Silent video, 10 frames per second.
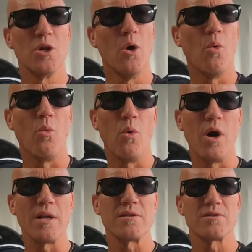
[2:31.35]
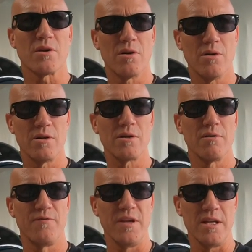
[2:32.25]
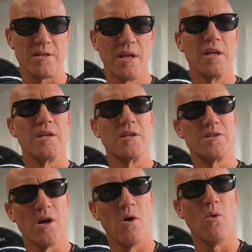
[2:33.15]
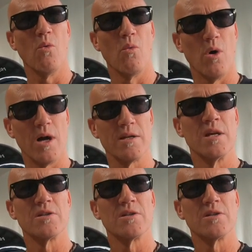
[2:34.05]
You don't want to hurt your feet. You don't want